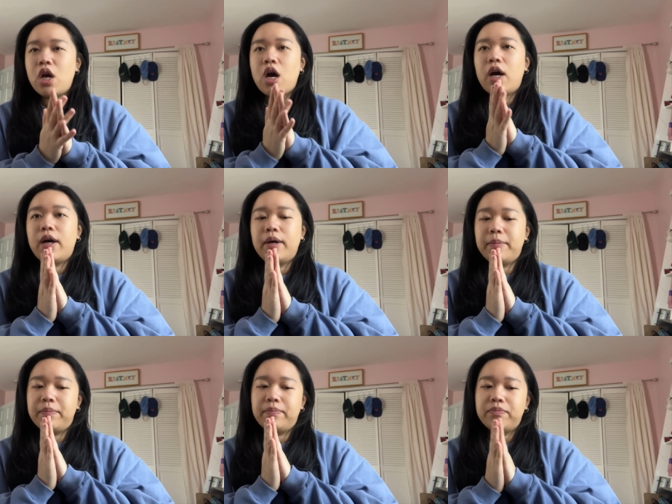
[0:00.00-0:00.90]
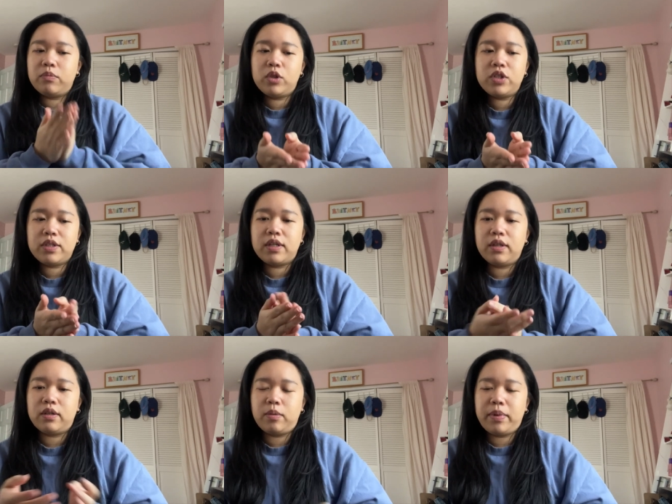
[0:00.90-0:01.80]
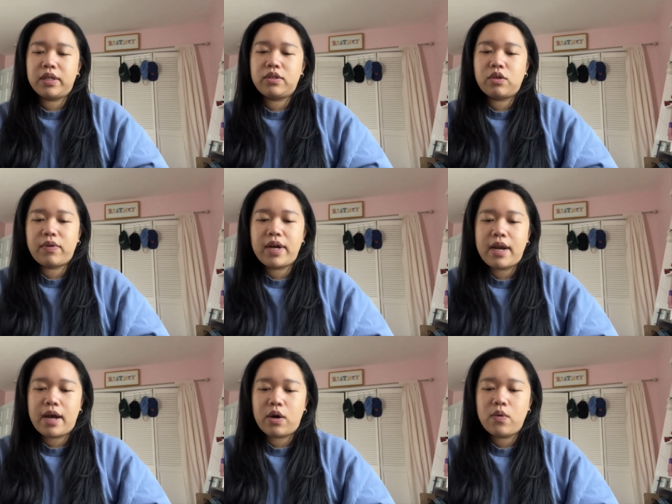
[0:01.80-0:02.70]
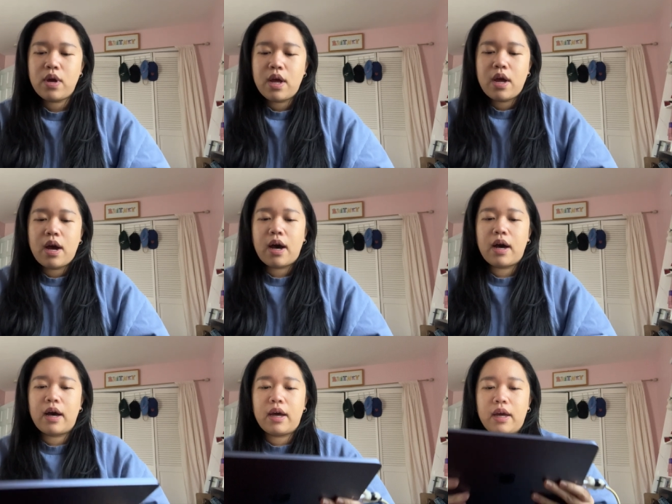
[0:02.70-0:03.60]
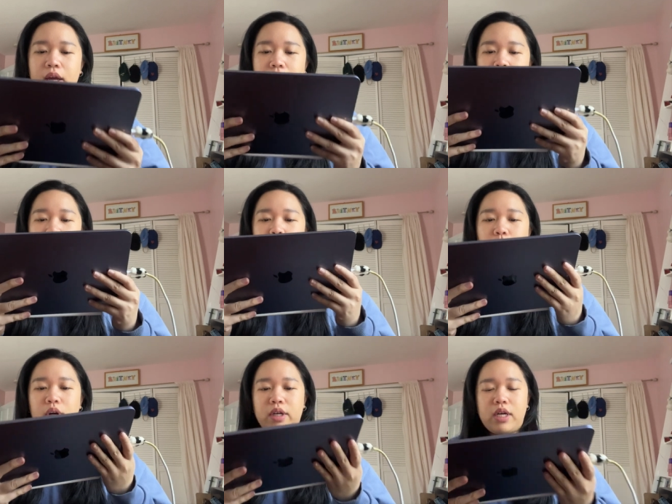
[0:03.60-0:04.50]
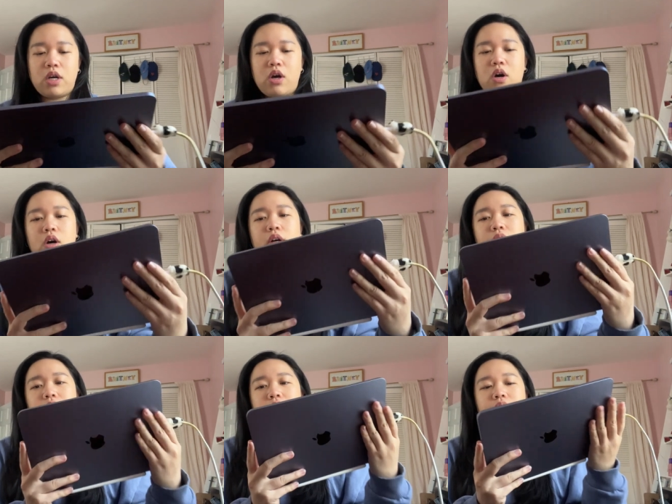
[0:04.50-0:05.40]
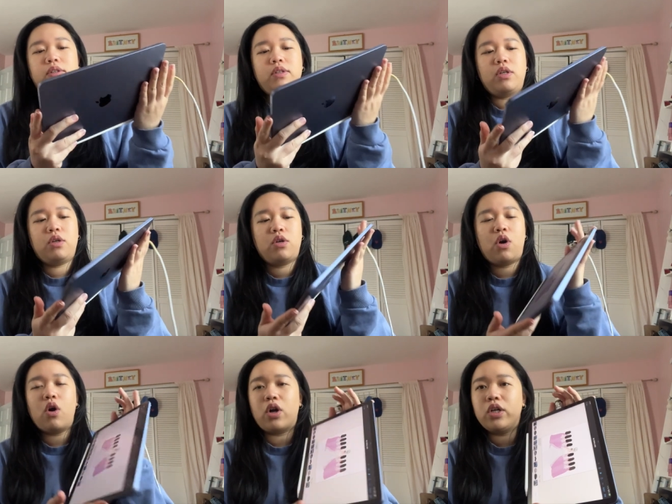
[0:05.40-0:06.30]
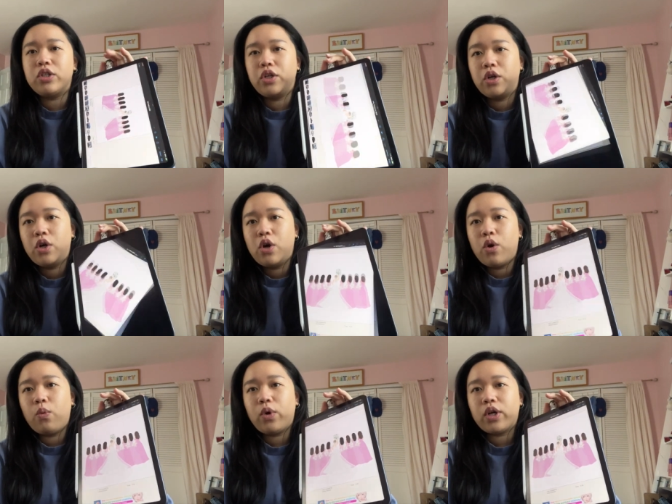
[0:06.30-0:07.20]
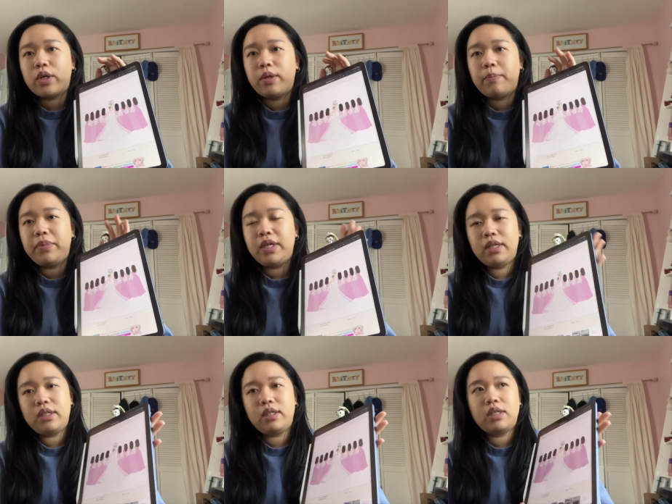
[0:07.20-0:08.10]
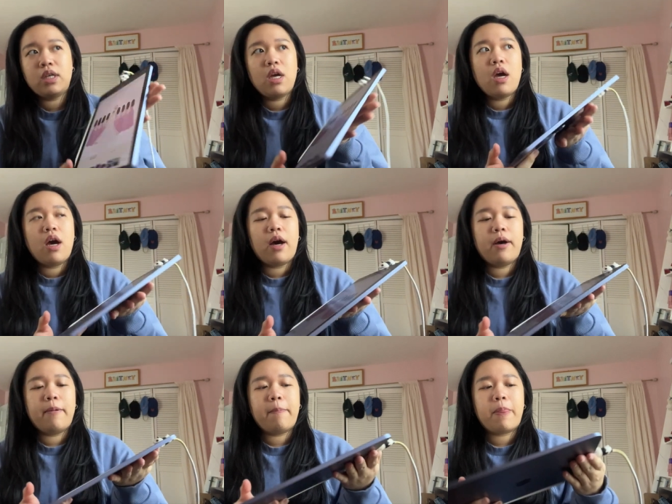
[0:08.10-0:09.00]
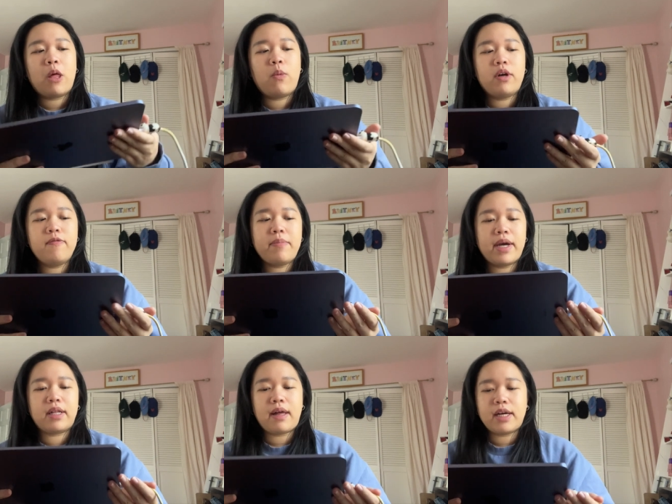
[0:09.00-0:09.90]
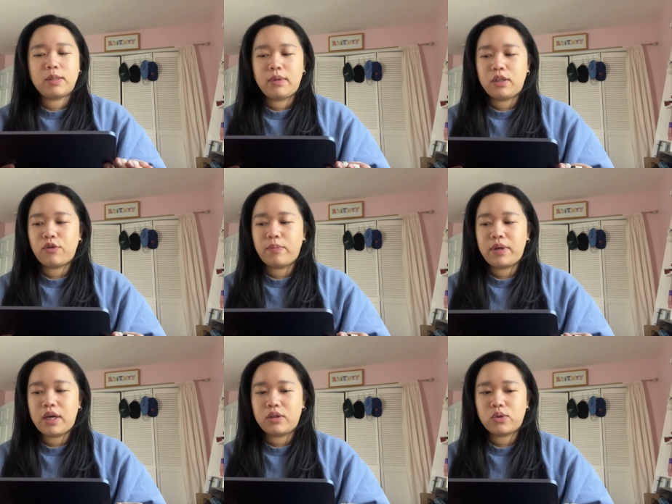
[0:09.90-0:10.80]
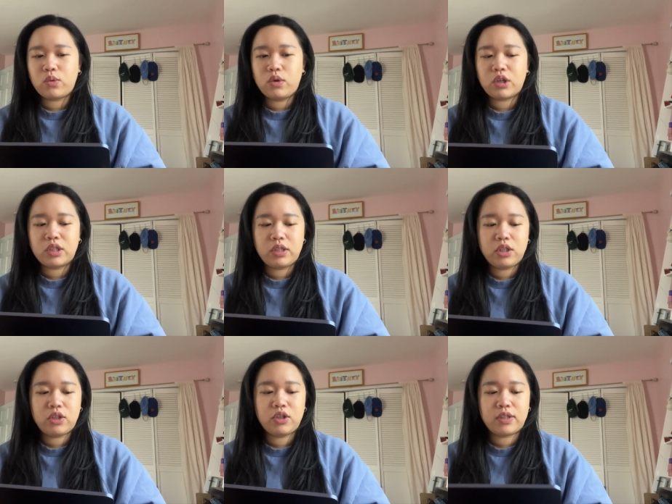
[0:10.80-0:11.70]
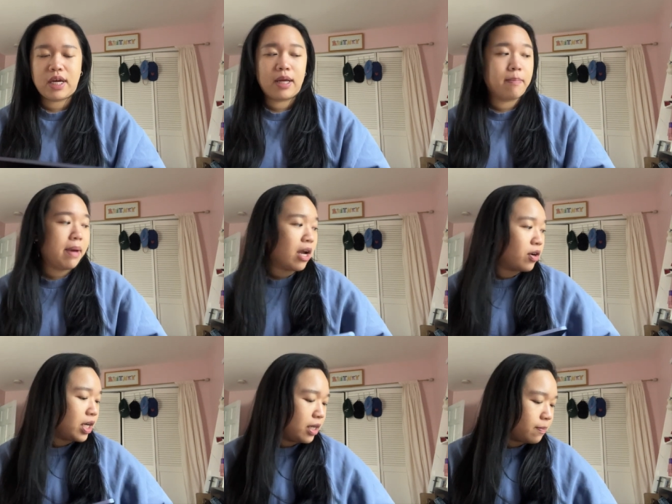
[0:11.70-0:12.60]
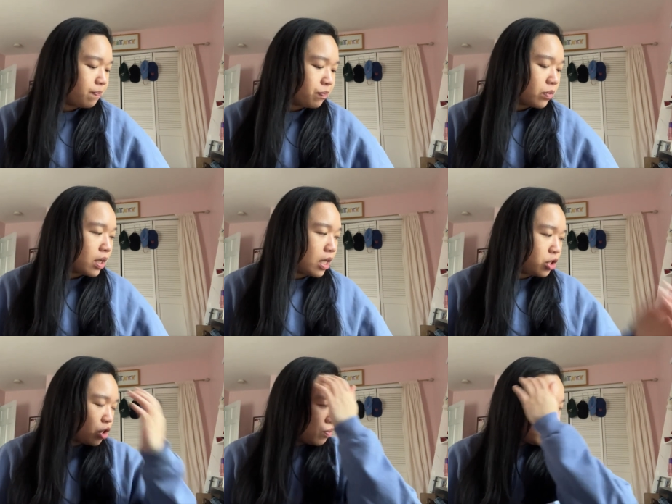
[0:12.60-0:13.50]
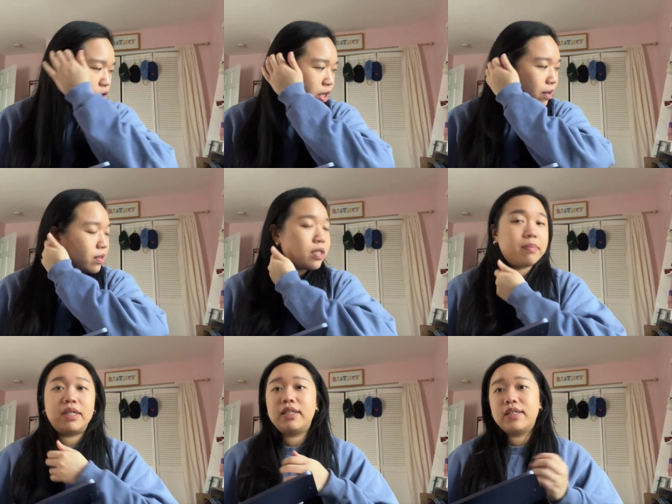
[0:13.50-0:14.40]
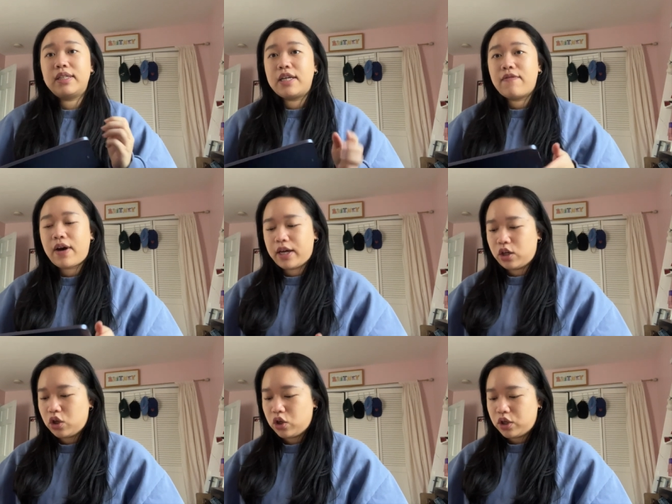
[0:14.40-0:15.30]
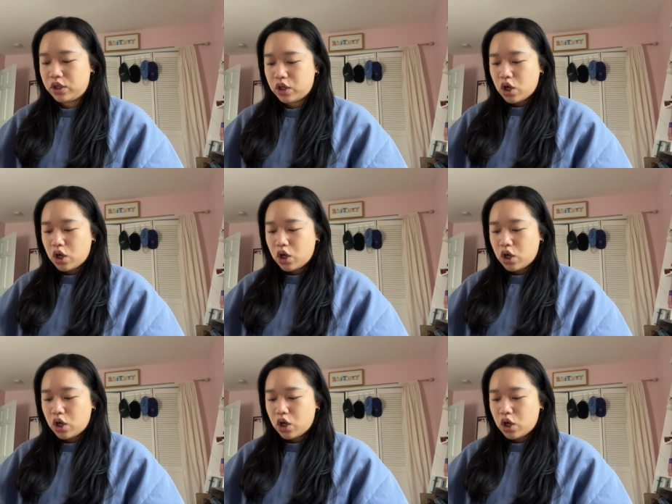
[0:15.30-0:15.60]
um, which is in a little bit. So right now I am working on this art work piece um, one of my classmates from PA school, her sister is getting married and she reached out to me to see if I could